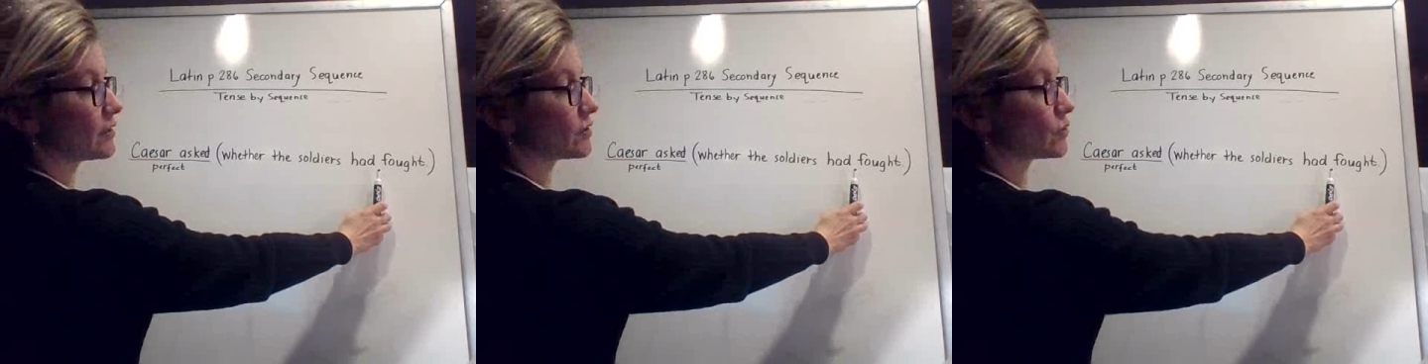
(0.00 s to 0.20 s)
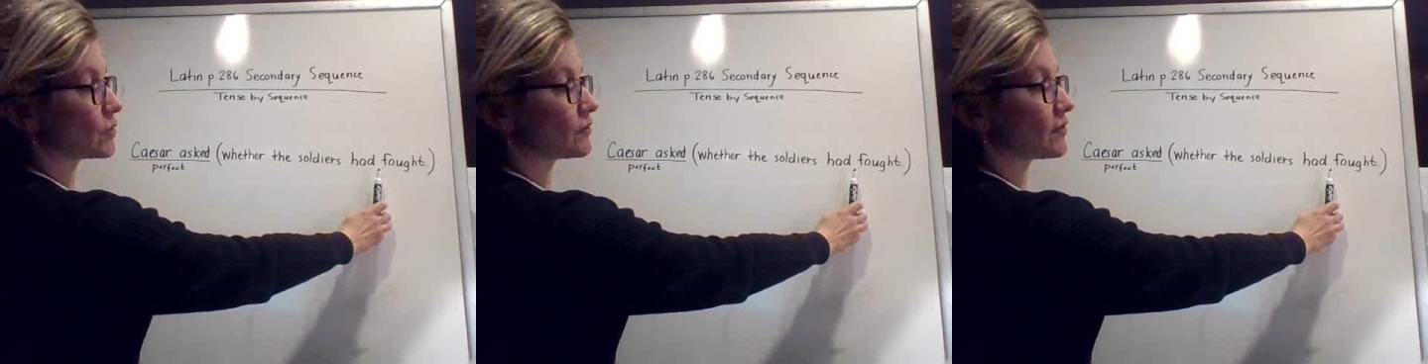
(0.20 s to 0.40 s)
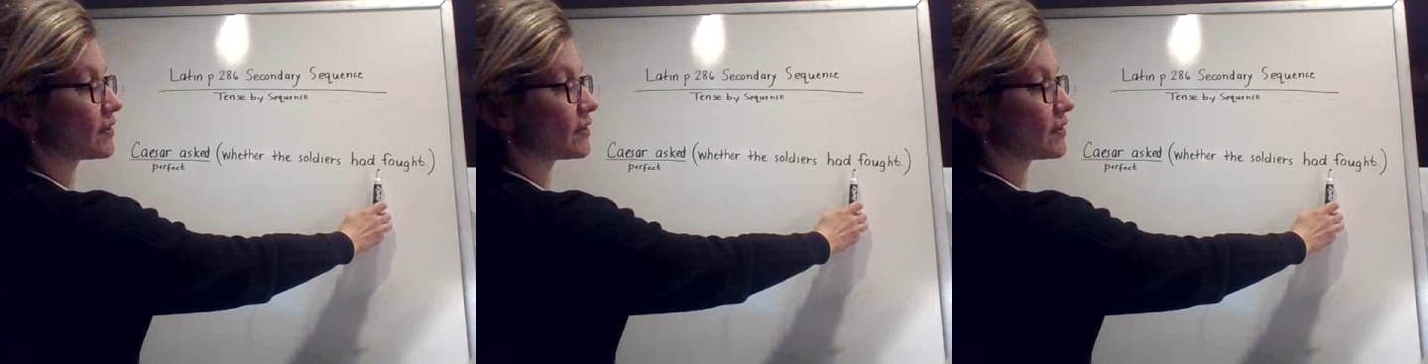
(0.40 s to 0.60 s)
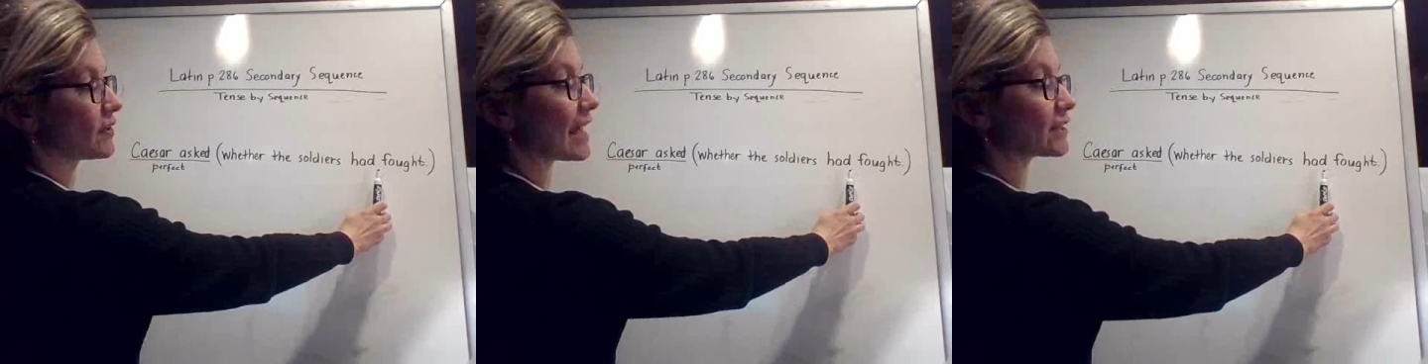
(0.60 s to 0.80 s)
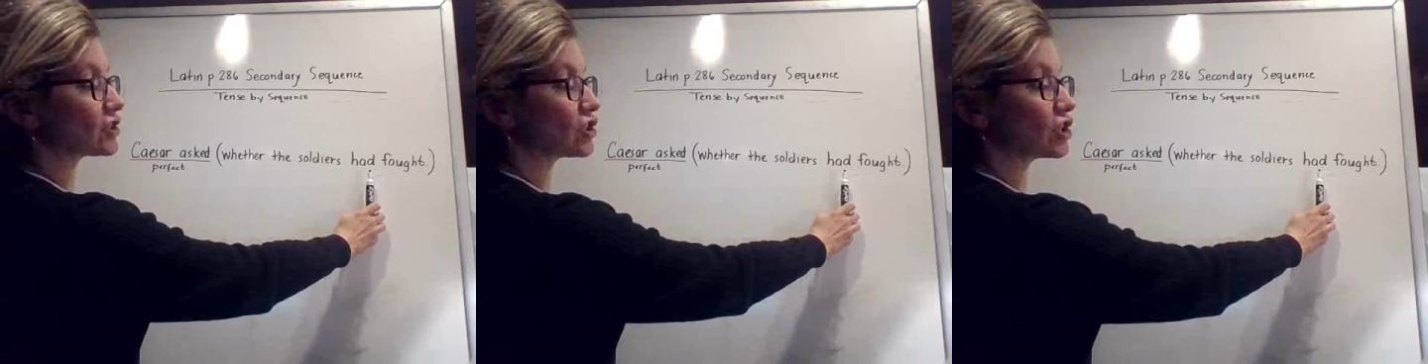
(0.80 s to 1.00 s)
So if the
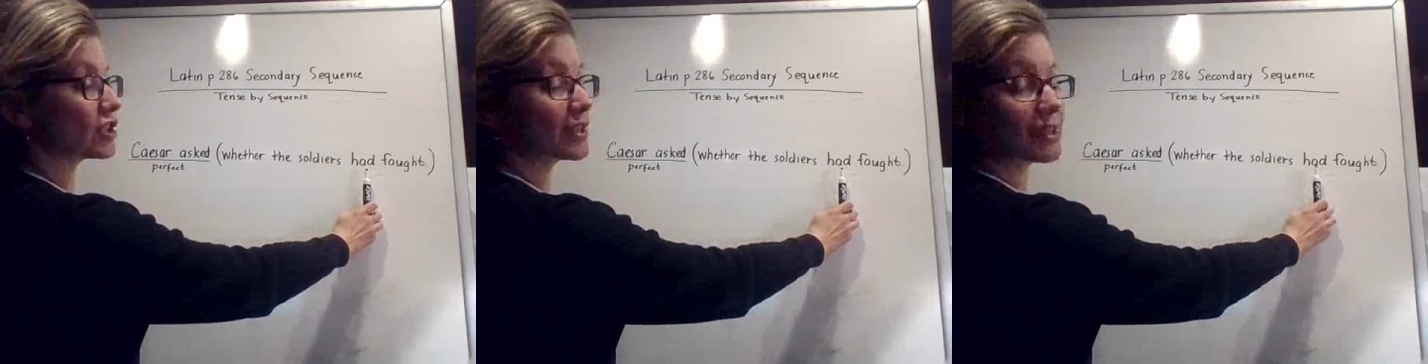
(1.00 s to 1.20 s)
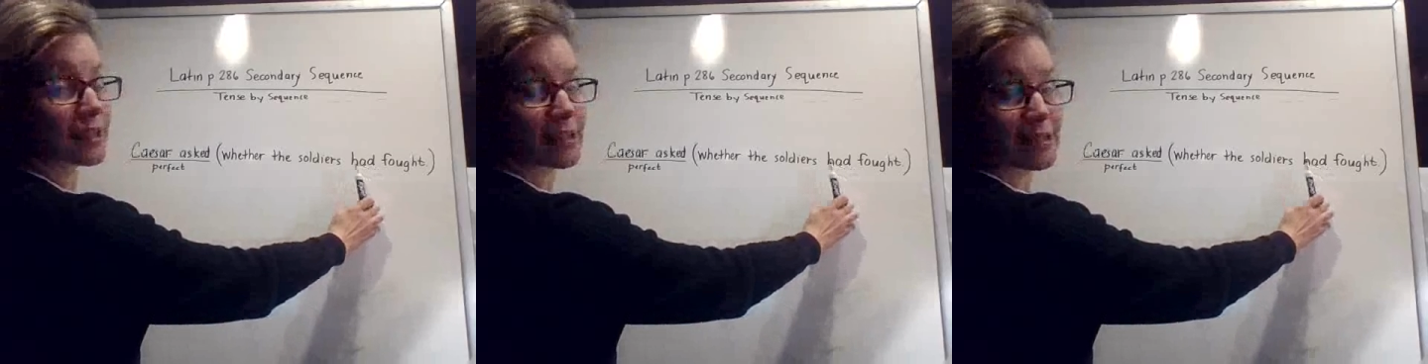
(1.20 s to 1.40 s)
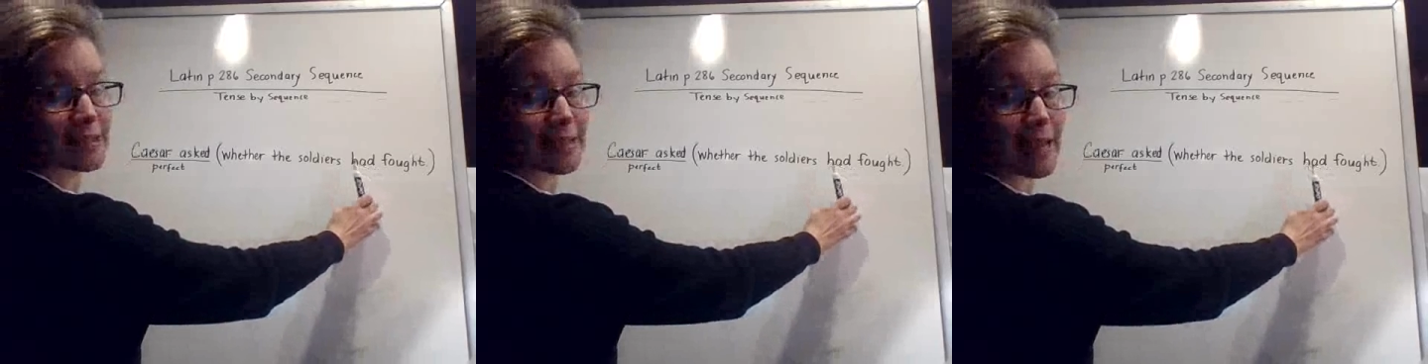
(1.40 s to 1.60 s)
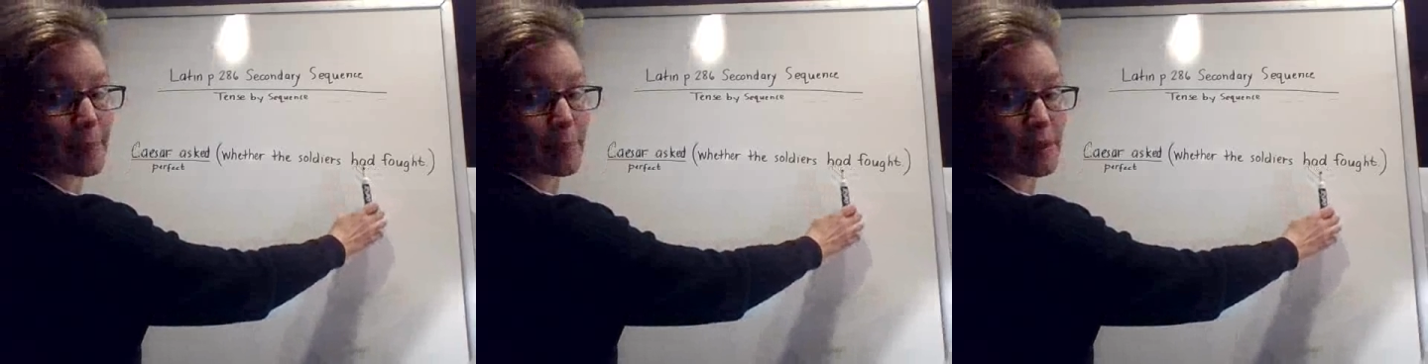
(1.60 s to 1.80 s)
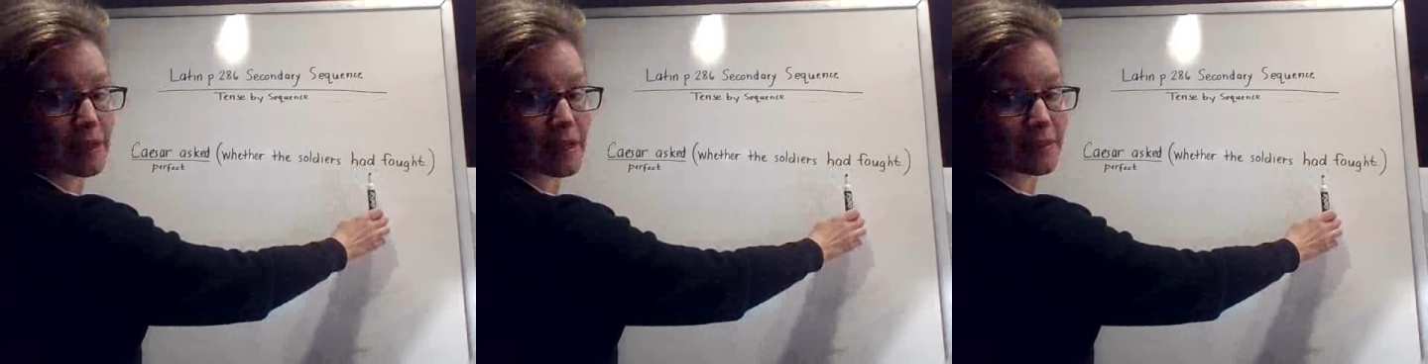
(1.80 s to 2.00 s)
action is
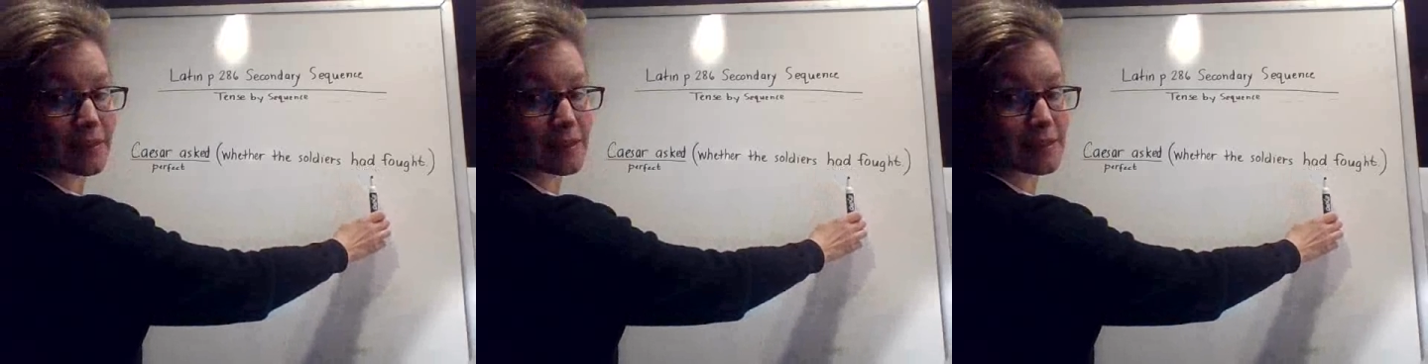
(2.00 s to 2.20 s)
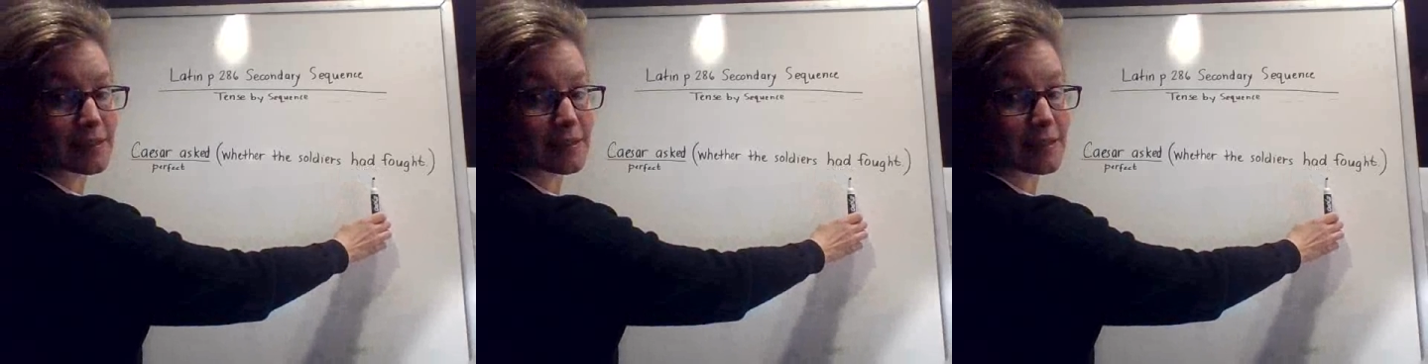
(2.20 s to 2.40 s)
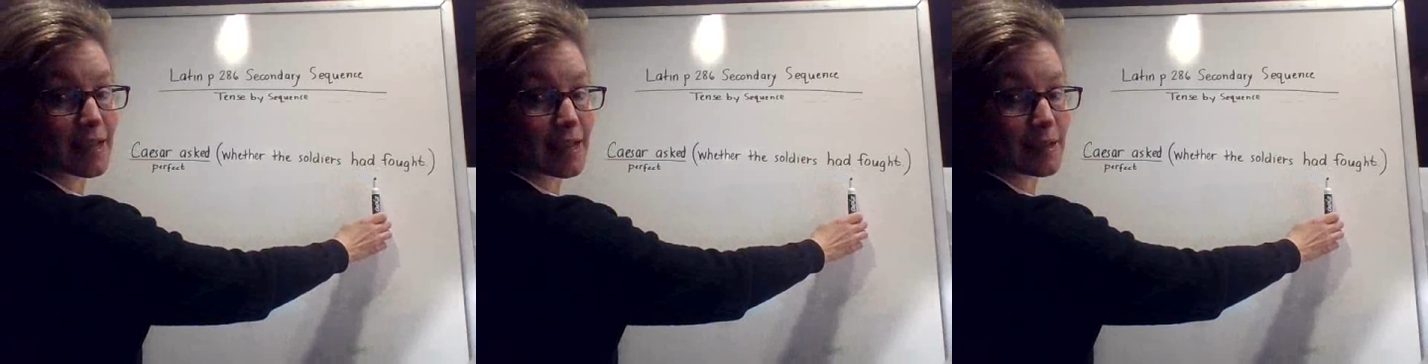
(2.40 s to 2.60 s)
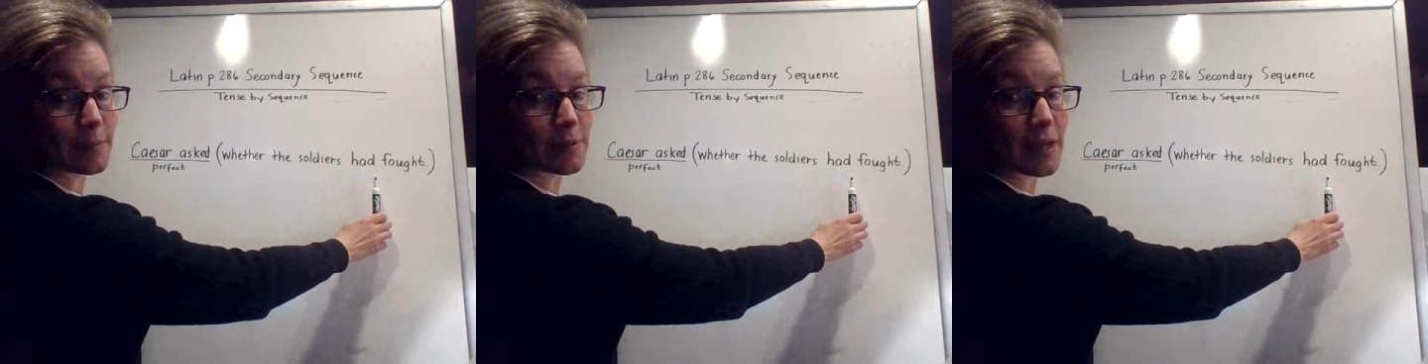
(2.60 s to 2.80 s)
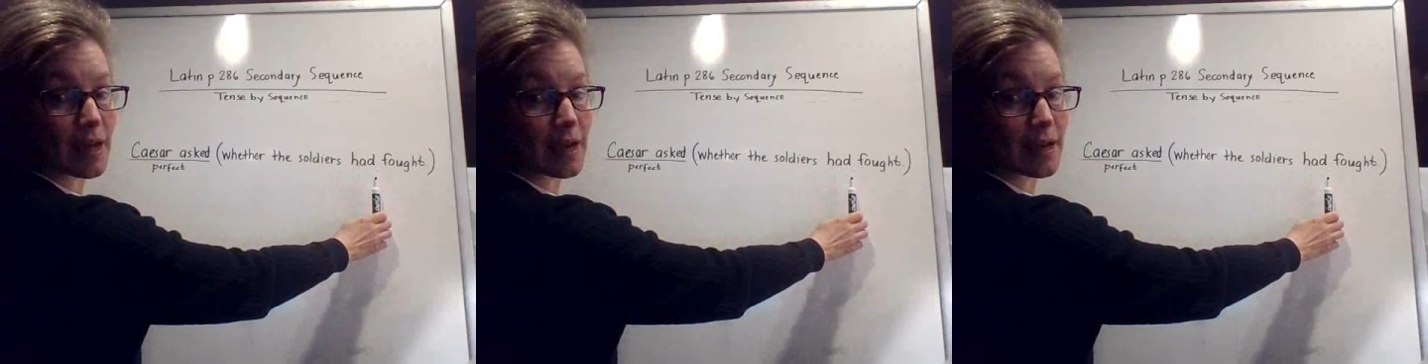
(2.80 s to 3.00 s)
happening at the
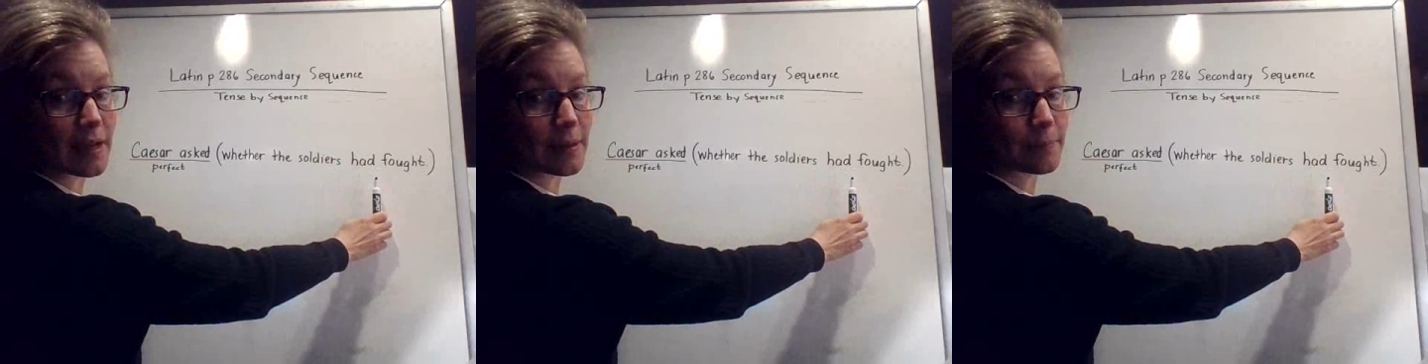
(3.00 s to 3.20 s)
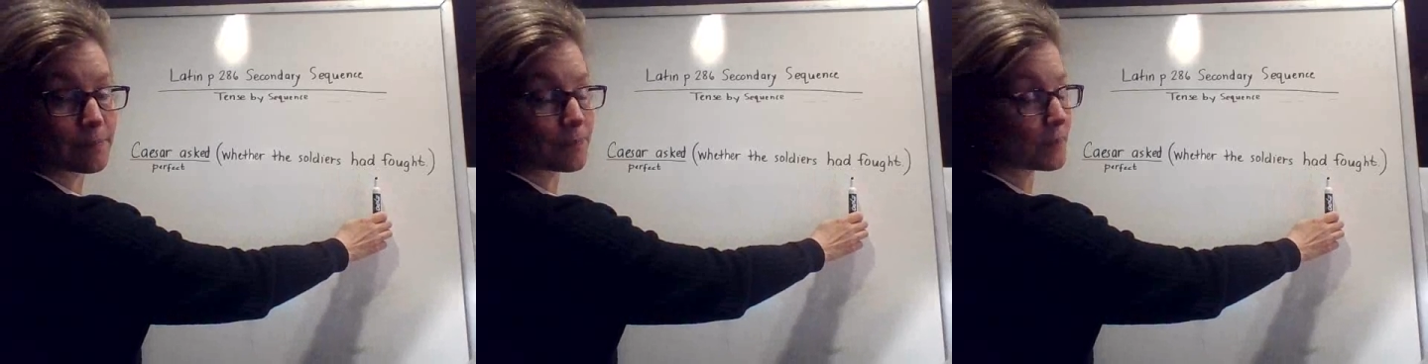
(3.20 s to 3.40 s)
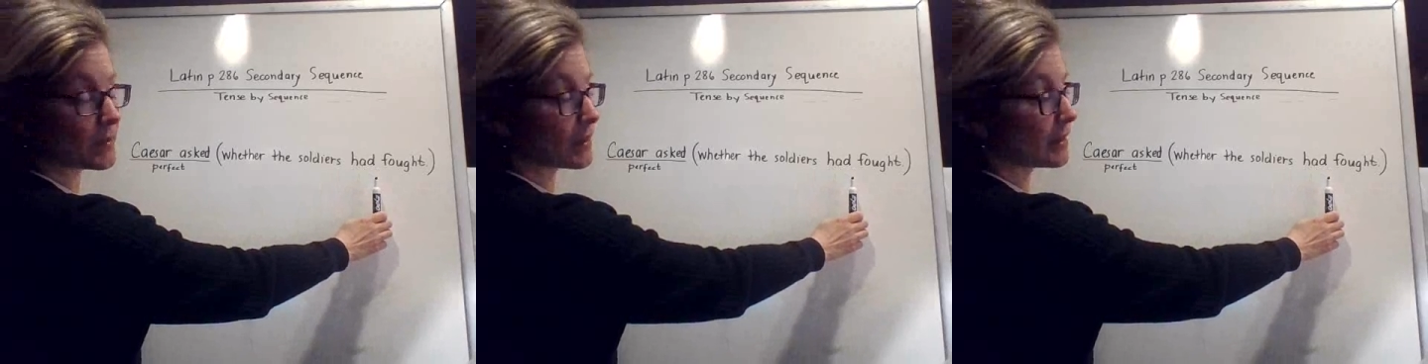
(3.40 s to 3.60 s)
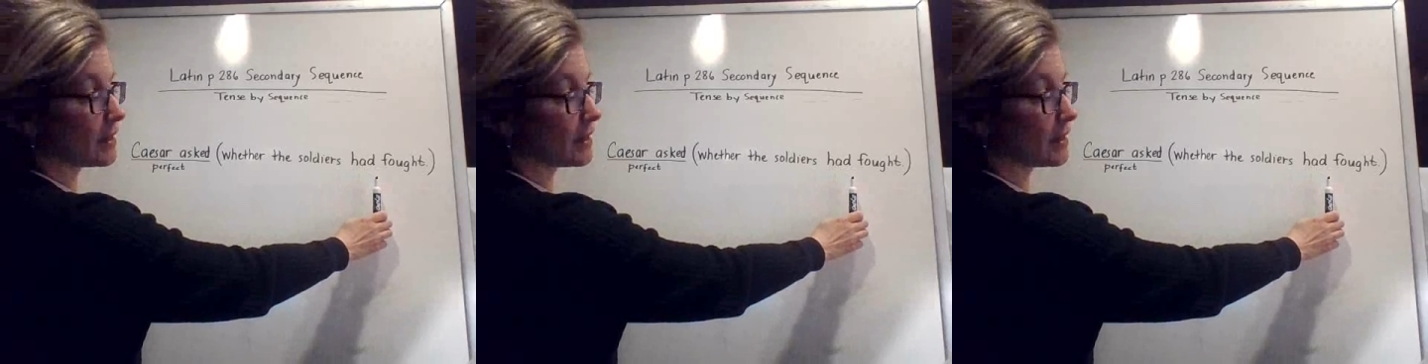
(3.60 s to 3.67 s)
same time